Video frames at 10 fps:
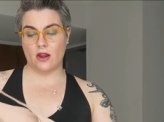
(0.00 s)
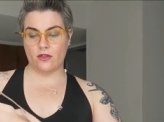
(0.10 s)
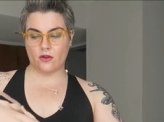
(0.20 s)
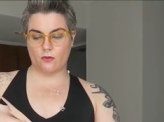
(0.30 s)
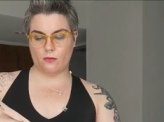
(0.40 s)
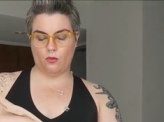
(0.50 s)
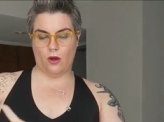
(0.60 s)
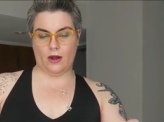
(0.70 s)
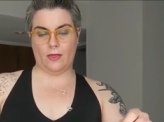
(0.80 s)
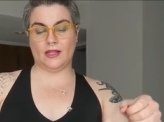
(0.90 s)
another
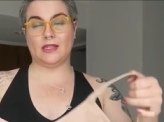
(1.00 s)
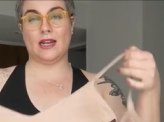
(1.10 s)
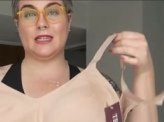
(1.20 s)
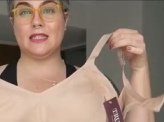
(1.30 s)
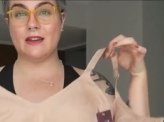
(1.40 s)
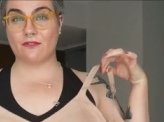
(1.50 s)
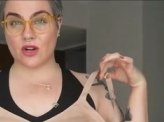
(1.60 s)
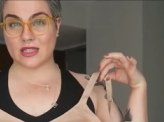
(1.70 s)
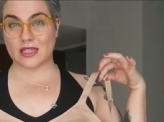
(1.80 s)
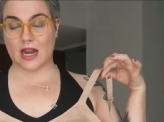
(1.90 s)
one that's in a
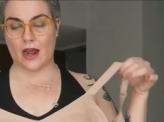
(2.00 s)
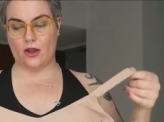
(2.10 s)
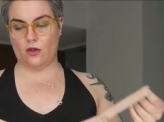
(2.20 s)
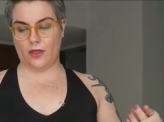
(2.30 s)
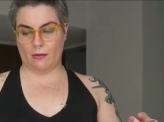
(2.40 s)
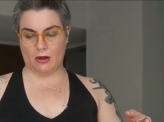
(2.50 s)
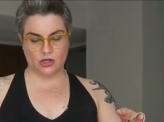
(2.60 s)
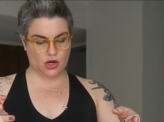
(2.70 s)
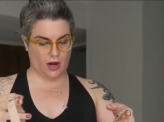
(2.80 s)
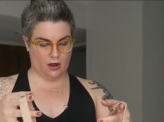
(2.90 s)
different style that I'm
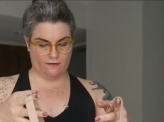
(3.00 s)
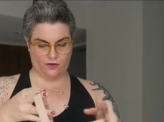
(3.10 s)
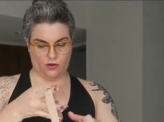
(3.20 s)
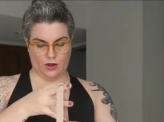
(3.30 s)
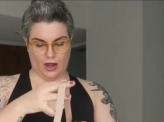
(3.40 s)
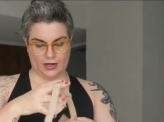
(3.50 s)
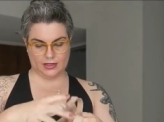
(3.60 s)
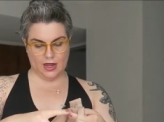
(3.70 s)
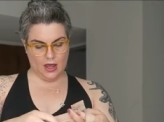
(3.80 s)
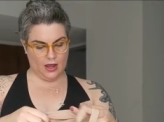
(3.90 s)
gonna try on for you
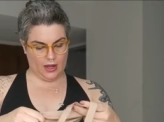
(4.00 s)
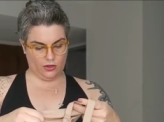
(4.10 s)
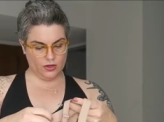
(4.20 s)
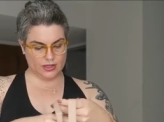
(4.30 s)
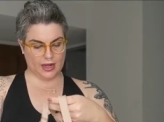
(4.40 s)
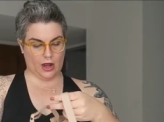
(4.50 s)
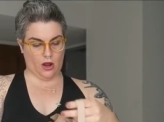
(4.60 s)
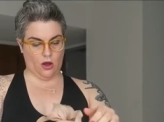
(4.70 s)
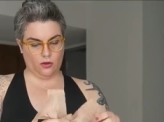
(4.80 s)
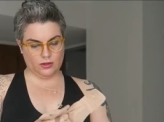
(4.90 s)
guys. It looks like I
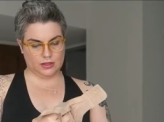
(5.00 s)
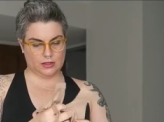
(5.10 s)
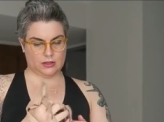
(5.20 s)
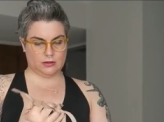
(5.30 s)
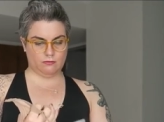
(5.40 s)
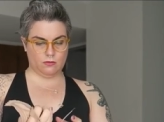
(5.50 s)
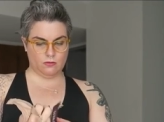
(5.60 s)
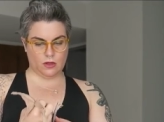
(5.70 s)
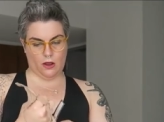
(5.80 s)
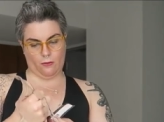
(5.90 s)
all,
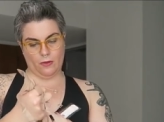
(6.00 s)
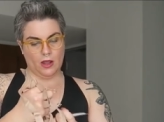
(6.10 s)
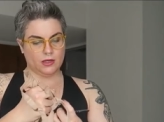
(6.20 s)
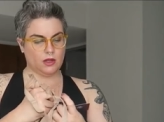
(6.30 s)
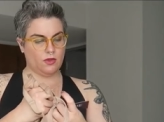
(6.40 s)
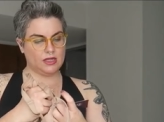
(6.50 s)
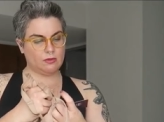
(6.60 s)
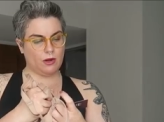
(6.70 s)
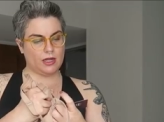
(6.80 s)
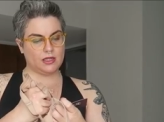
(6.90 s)
no. So
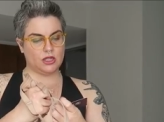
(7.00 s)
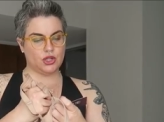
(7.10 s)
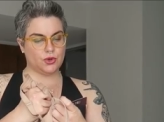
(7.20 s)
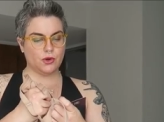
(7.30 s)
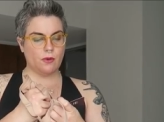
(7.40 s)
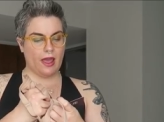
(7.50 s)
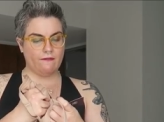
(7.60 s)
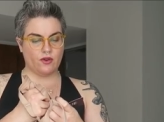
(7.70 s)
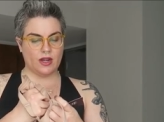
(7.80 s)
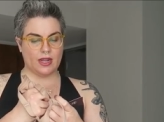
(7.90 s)
this one is the True
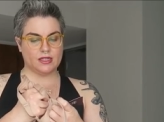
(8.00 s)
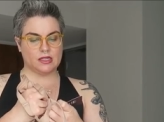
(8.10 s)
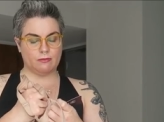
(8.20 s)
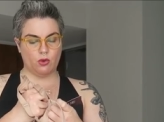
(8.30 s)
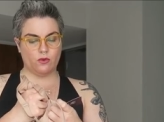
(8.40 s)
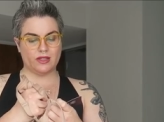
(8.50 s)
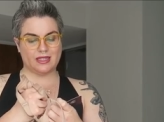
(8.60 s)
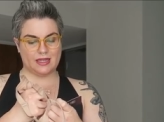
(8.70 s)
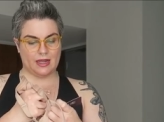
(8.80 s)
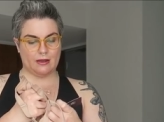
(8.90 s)
Everyday Smooth
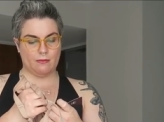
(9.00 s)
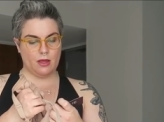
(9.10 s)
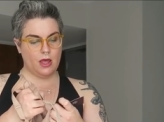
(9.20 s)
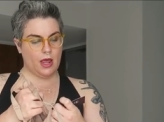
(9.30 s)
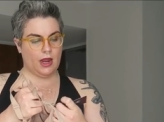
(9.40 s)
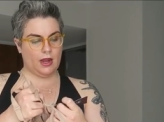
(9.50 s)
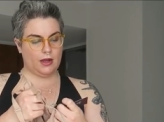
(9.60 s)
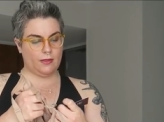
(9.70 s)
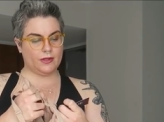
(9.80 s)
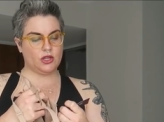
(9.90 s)
seam
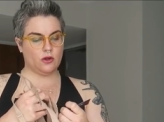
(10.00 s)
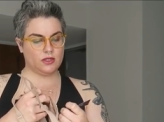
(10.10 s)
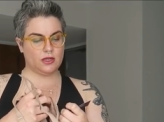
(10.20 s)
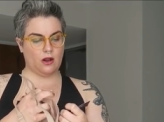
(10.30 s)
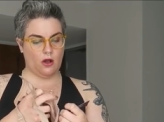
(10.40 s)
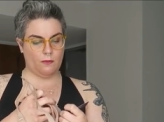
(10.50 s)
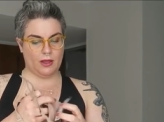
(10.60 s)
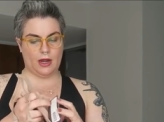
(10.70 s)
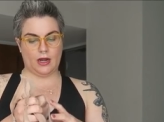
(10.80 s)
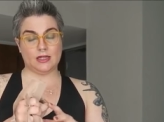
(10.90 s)
and the toasted
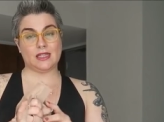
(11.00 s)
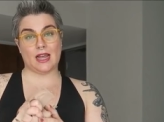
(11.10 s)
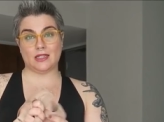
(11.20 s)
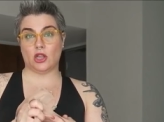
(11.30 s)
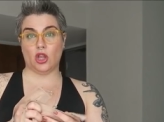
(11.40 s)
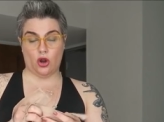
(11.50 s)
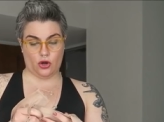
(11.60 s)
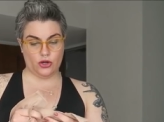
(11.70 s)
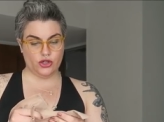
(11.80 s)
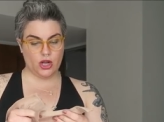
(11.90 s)
almond in a size
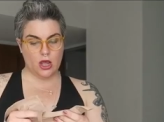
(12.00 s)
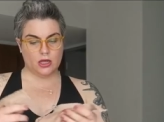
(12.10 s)
large.